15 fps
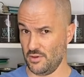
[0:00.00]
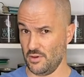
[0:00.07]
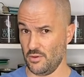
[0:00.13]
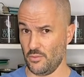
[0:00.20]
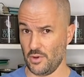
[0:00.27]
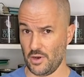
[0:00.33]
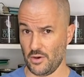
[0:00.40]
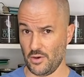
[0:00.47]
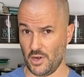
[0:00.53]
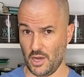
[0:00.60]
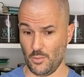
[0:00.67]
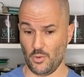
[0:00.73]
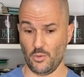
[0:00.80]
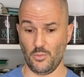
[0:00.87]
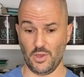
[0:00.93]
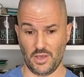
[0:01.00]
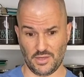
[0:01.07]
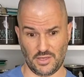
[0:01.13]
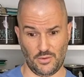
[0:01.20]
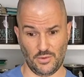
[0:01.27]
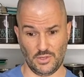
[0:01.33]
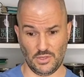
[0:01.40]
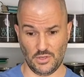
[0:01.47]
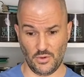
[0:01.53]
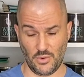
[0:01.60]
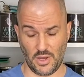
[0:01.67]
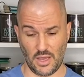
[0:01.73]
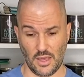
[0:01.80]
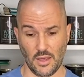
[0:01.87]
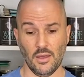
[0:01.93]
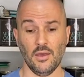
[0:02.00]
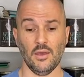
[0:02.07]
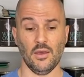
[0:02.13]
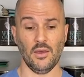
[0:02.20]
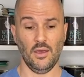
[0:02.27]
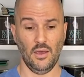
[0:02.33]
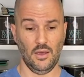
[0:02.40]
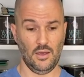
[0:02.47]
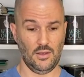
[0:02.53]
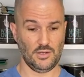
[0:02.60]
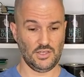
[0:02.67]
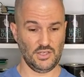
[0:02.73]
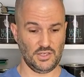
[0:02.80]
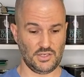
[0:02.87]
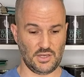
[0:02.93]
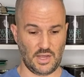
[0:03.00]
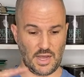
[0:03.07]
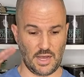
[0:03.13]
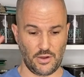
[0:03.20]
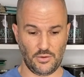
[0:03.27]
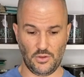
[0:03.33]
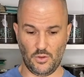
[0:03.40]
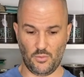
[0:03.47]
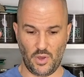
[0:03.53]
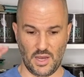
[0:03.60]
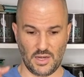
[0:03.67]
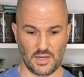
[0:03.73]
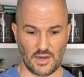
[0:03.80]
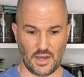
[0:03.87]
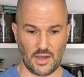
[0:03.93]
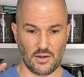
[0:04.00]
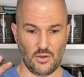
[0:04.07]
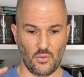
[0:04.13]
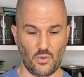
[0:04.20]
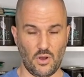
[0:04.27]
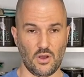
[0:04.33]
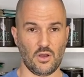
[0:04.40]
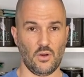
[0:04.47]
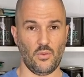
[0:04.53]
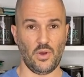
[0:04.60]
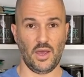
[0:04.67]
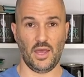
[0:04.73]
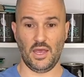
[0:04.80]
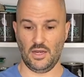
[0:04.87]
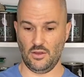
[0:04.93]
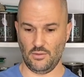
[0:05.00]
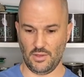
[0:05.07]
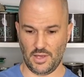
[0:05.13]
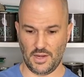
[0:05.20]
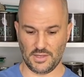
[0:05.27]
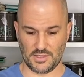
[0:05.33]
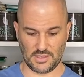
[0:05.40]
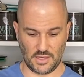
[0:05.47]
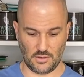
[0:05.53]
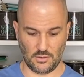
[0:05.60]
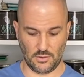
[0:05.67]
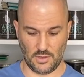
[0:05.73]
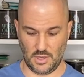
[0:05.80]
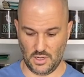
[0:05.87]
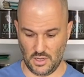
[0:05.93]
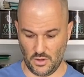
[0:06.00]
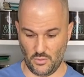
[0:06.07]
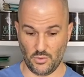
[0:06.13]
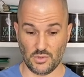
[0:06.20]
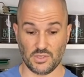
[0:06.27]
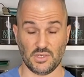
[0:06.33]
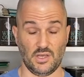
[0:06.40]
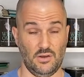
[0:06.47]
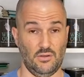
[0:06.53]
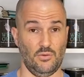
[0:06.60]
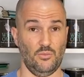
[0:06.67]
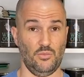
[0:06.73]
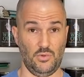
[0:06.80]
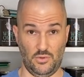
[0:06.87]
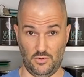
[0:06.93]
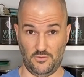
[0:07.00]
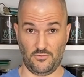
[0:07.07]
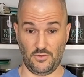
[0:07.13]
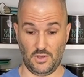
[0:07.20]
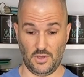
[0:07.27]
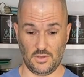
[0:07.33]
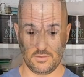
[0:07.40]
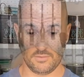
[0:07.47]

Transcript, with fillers: the one hour enamel, because I was doing it just to how you paint it on, you walk away and you let it settle, and it will settle beautifully.